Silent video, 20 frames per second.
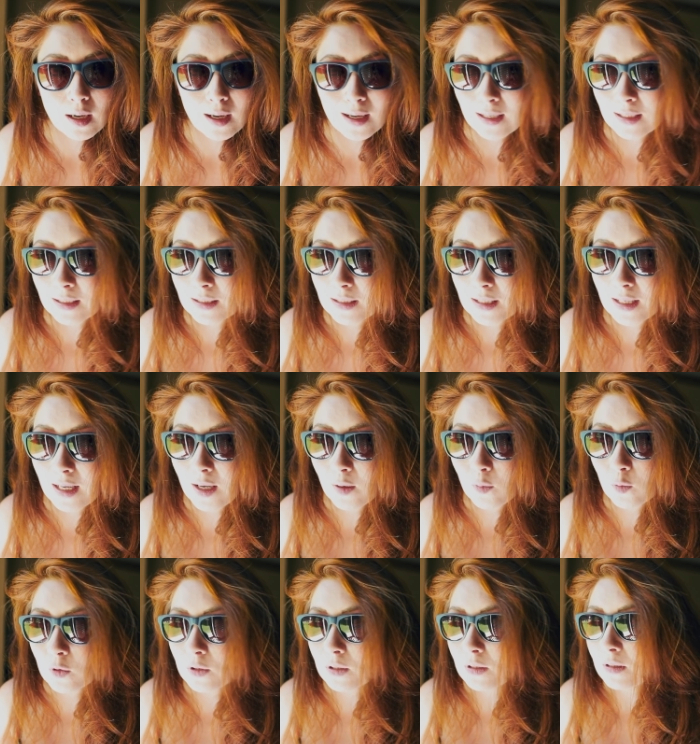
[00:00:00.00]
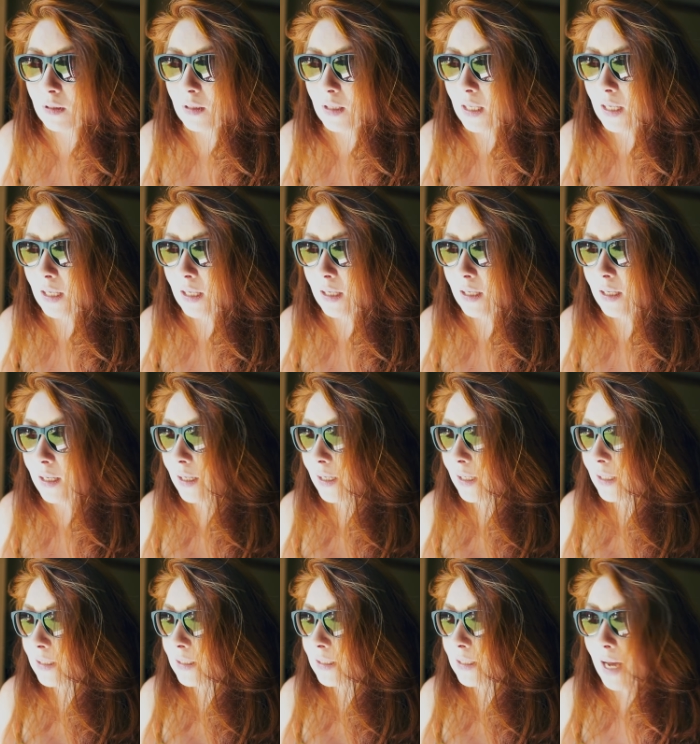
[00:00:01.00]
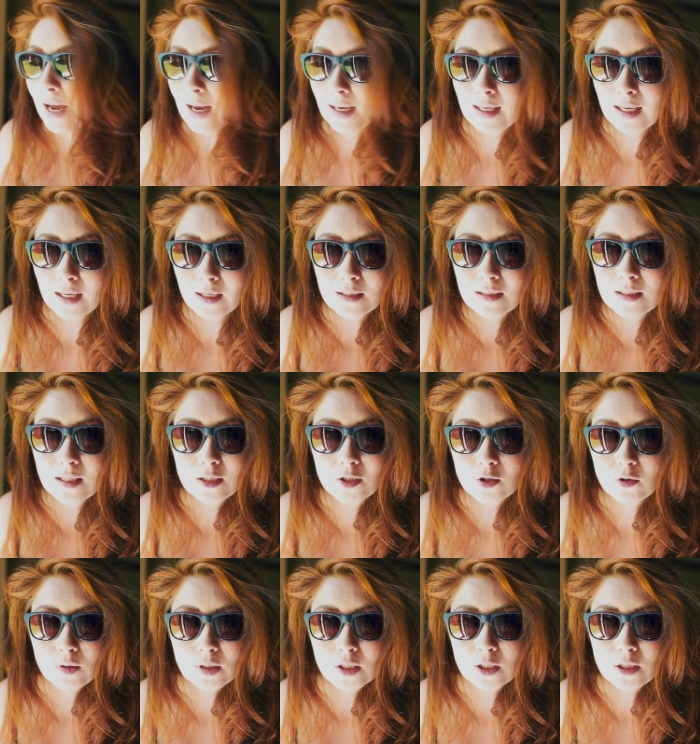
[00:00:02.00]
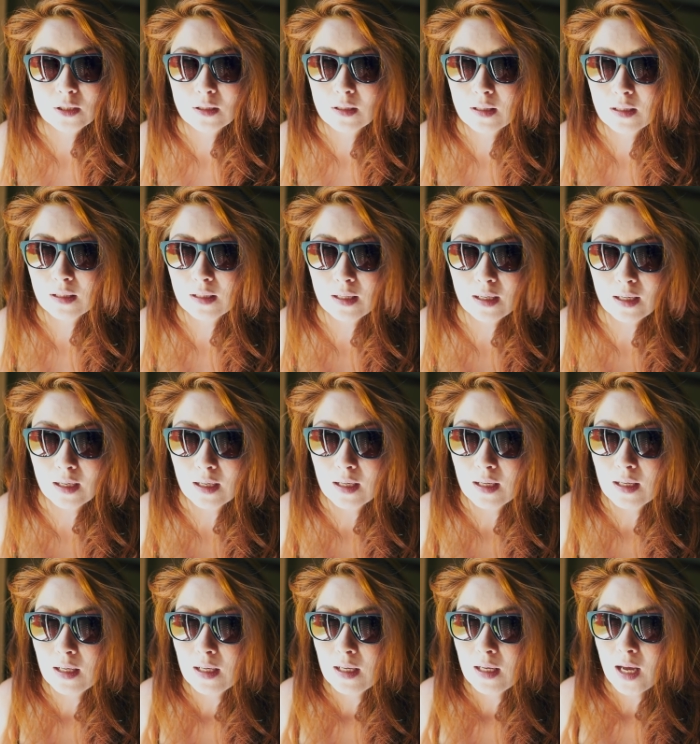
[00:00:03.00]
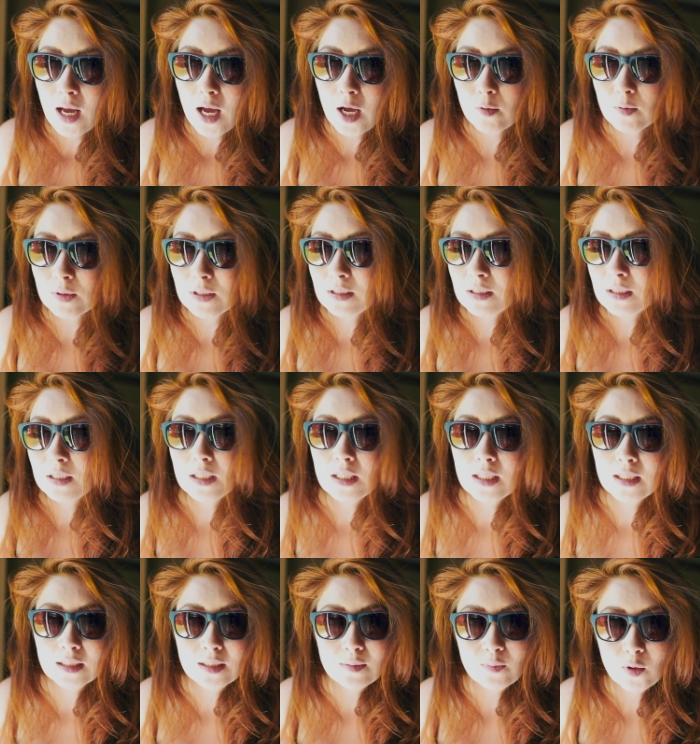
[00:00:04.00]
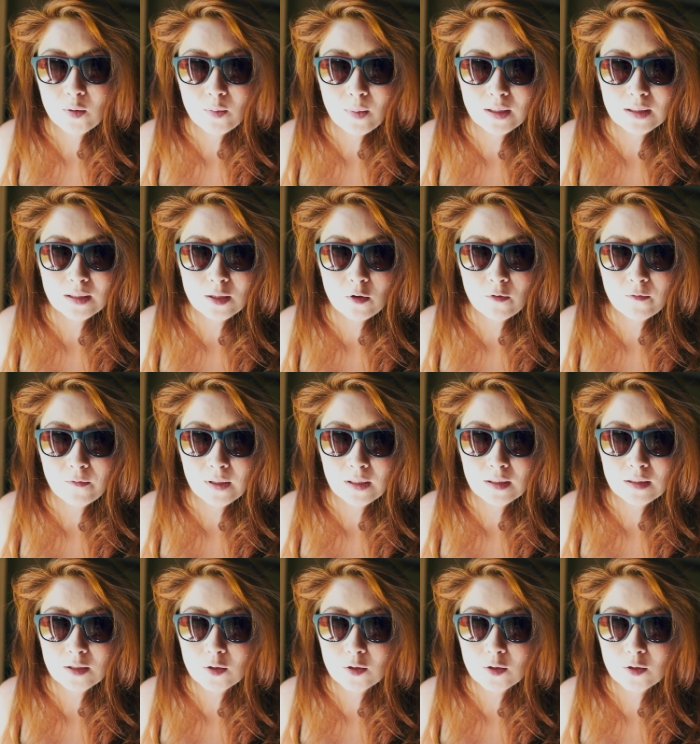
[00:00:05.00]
And it was the exact kind of situation that I was needing to put myself in.